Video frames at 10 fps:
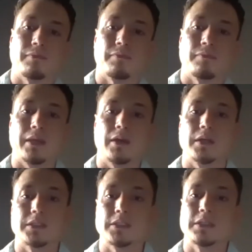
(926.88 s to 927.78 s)

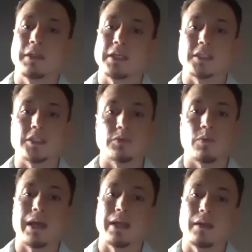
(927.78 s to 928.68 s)
because this is
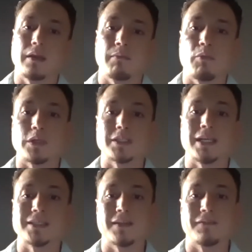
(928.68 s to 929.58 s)
when more
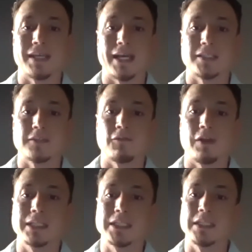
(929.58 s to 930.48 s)
sensitive tests for
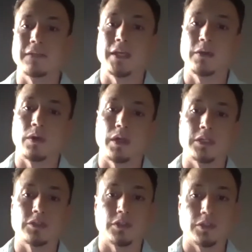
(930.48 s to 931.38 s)
HCV were
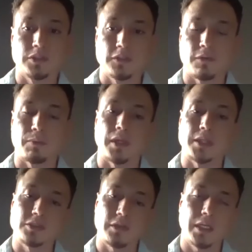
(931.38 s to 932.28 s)
introduced for blood
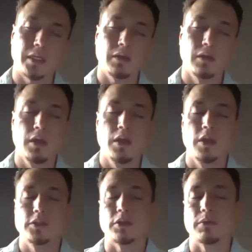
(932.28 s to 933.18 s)
screening.
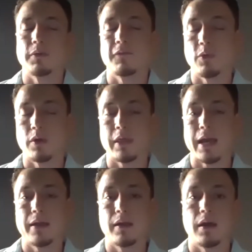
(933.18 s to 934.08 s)
So before
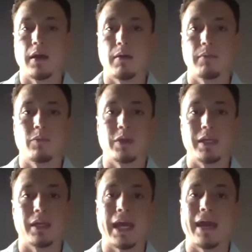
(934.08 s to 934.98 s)
that, we
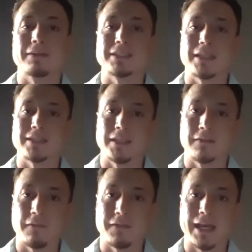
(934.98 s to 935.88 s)
didn't have as sensitive
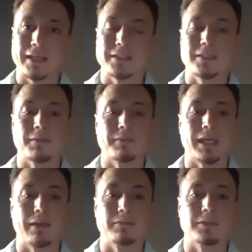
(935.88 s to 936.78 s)
of tests.
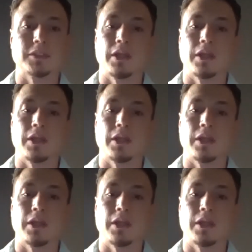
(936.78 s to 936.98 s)
Sometimes,